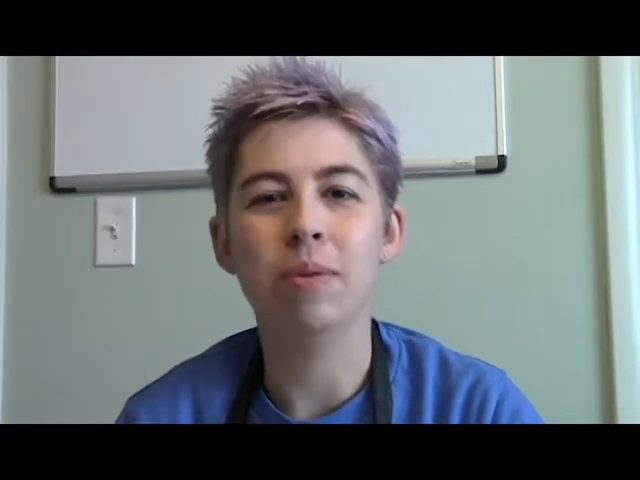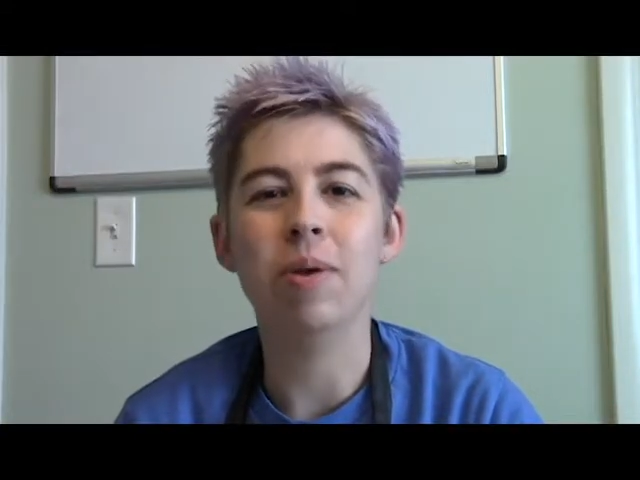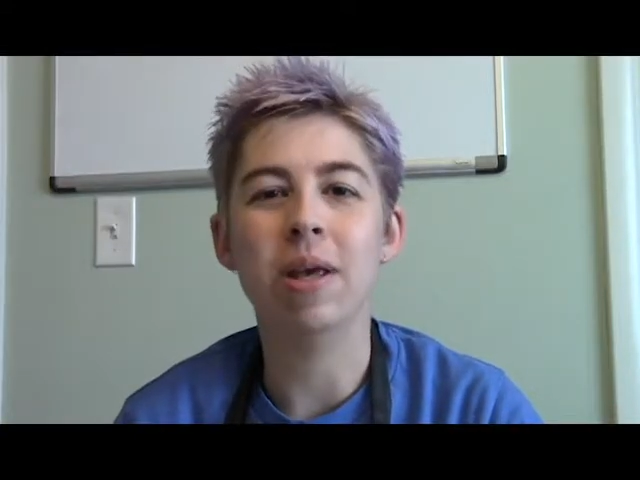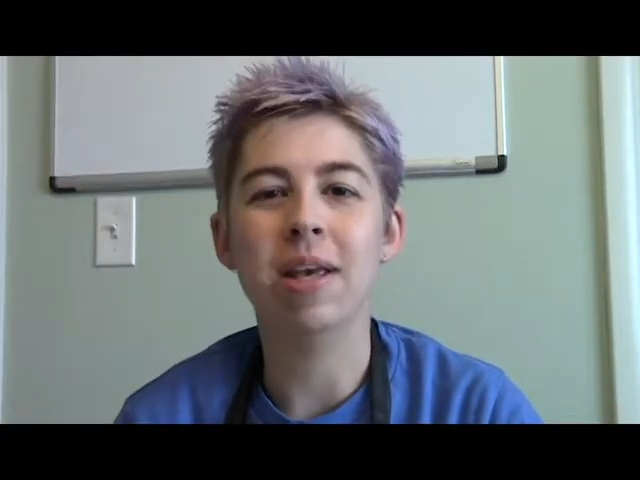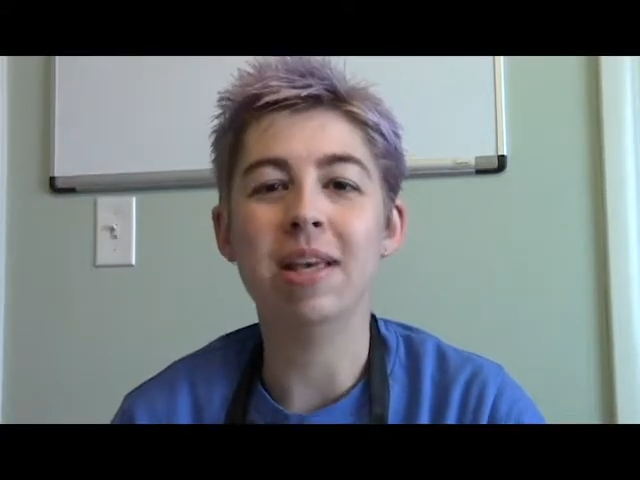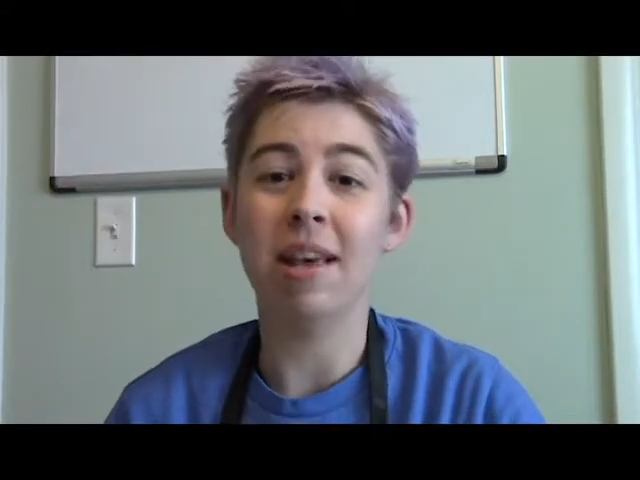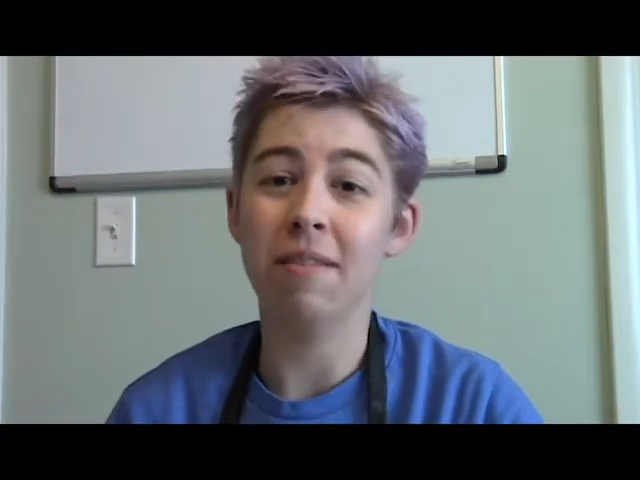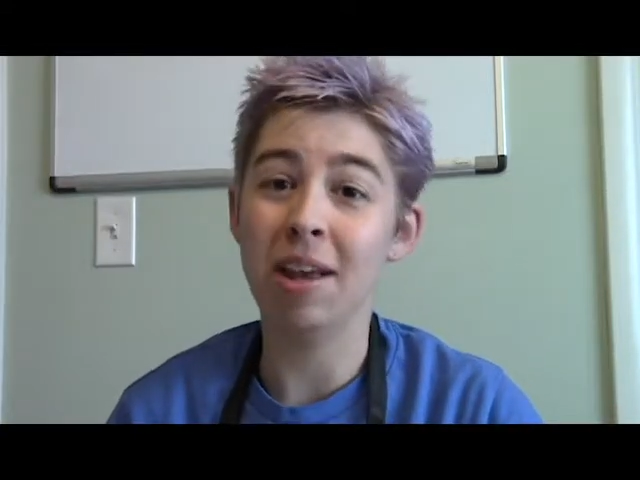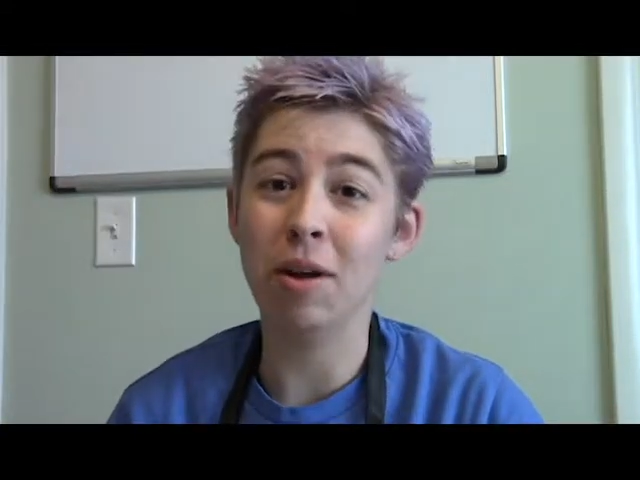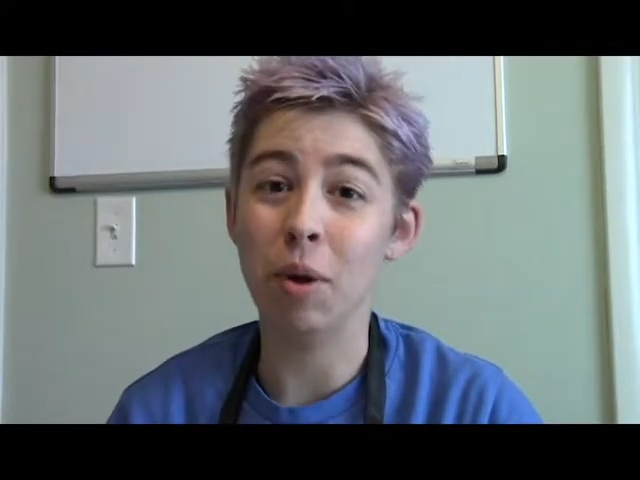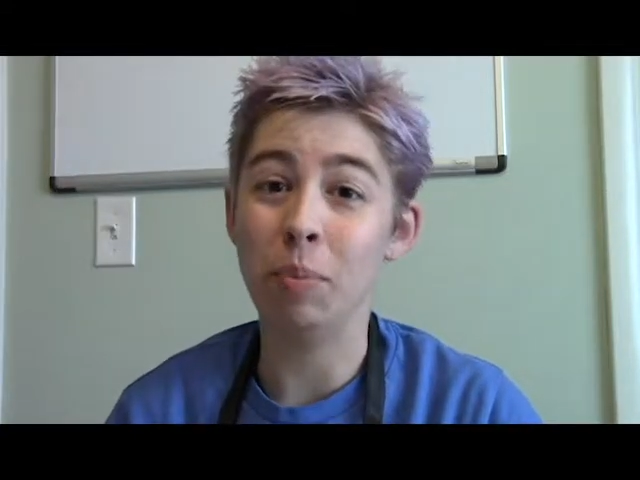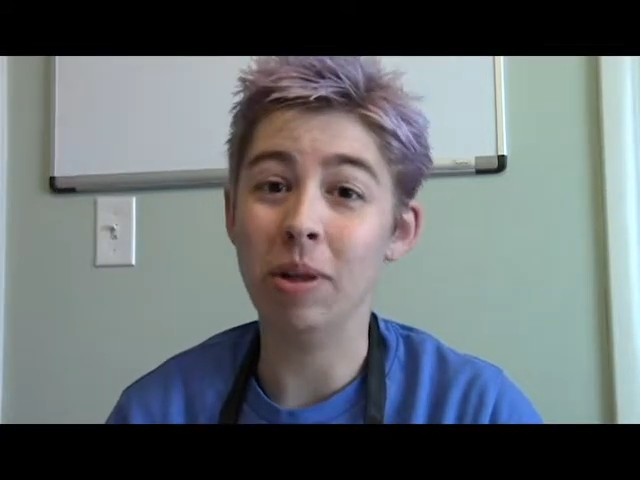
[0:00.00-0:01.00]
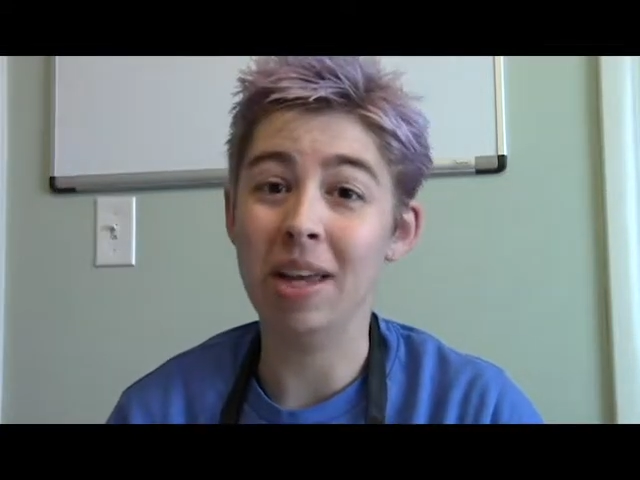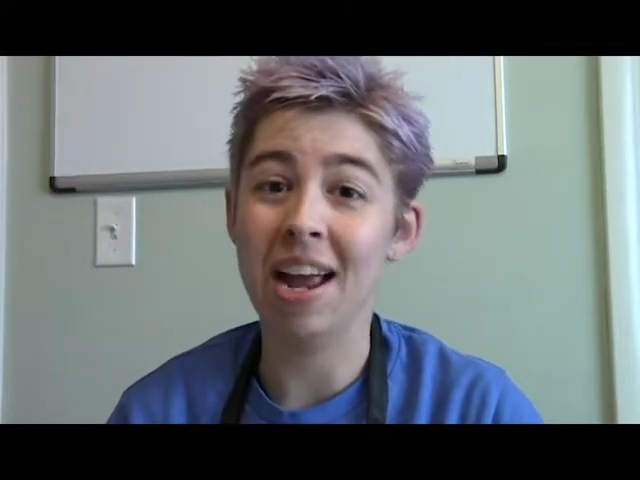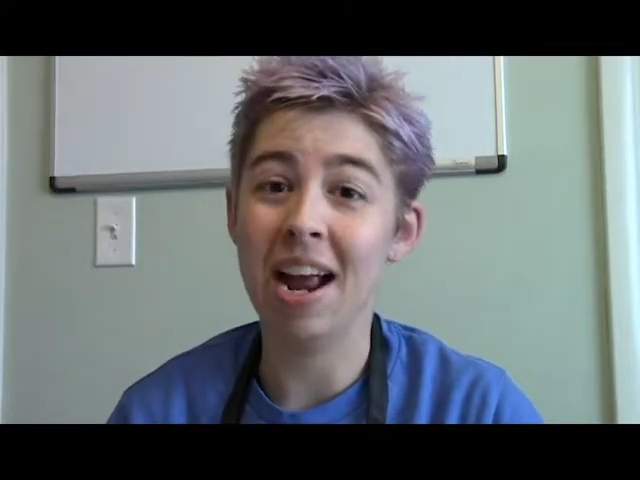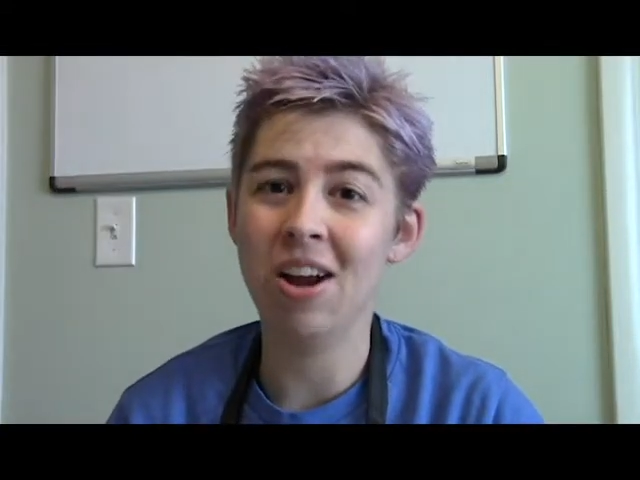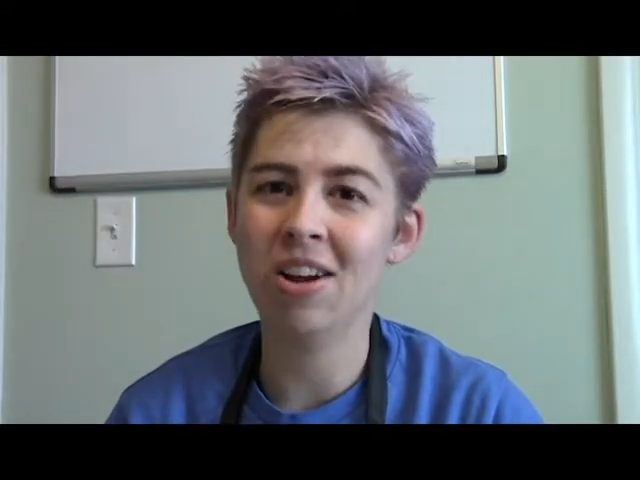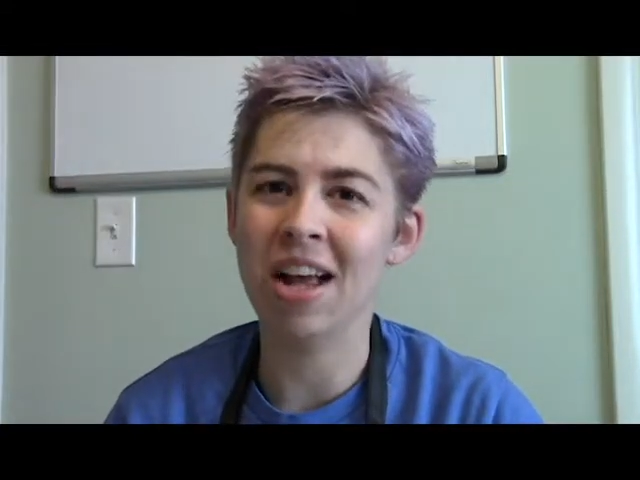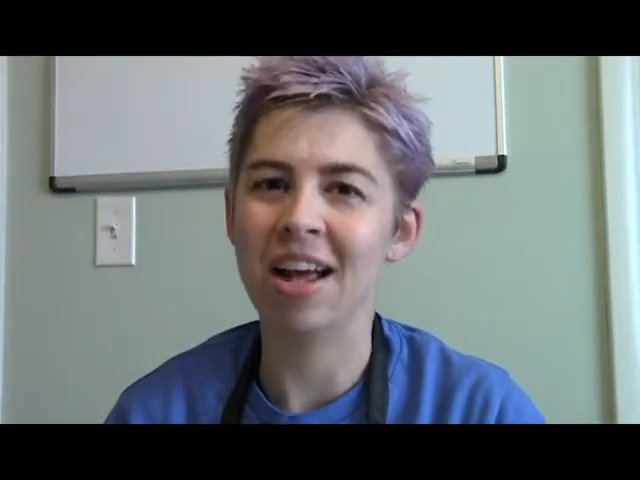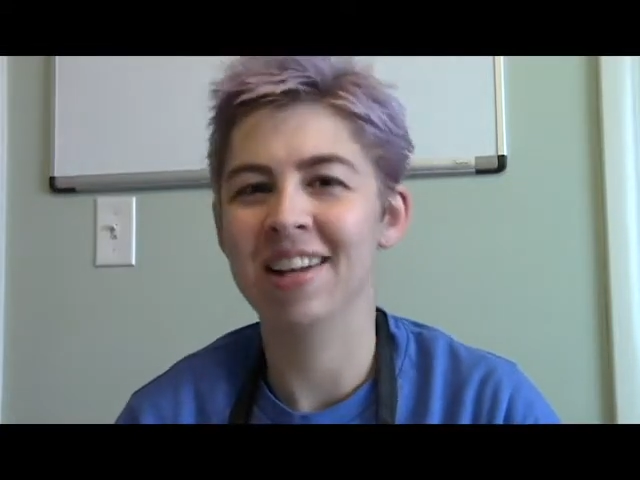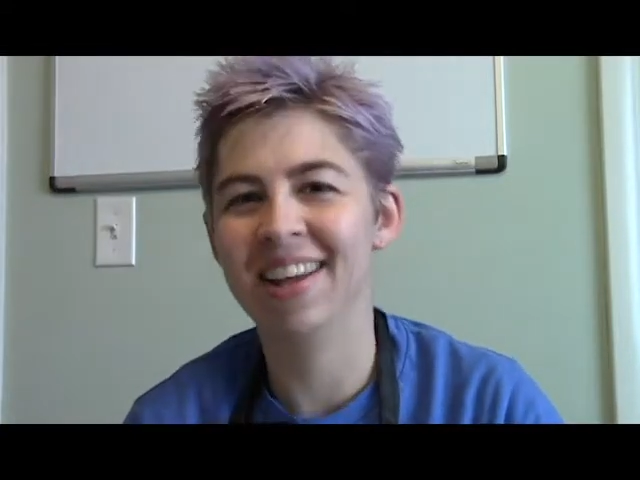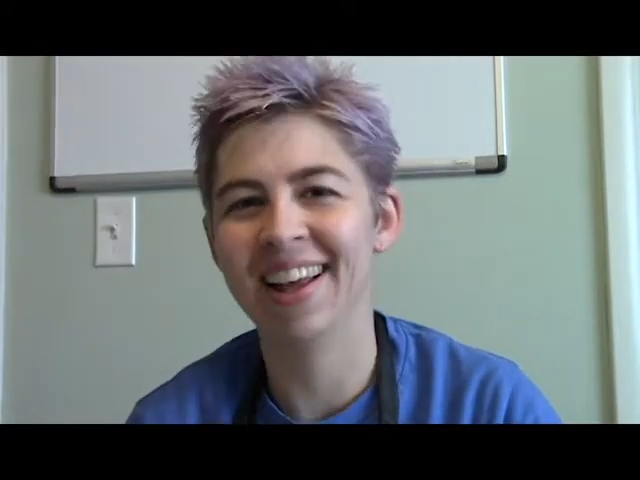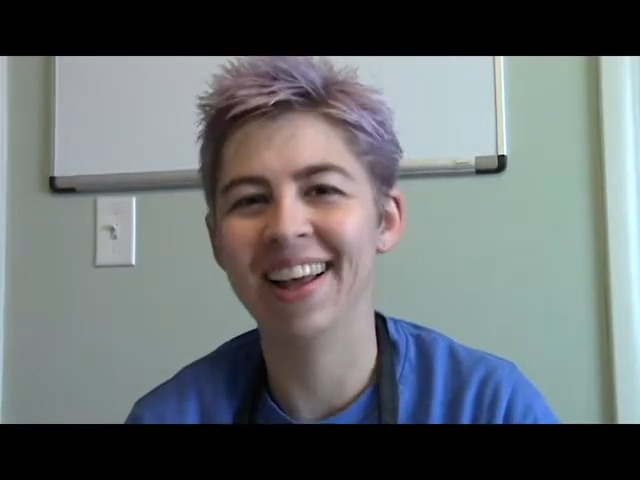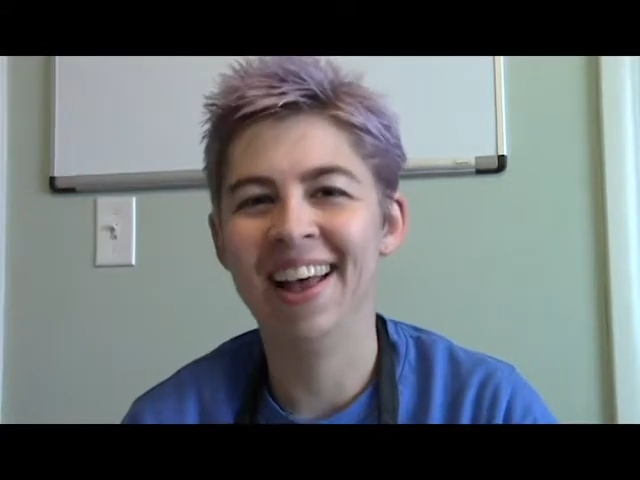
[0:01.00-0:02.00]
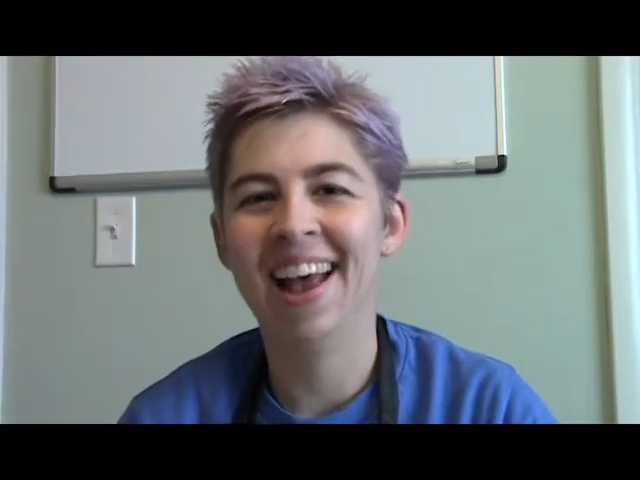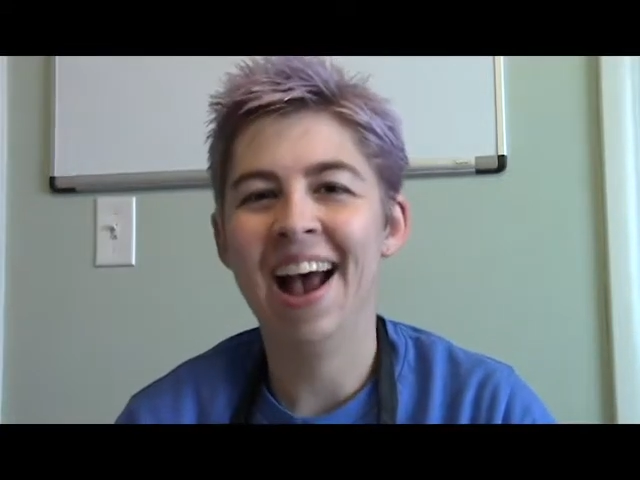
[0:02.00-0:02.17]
be giving Ripley a haircut.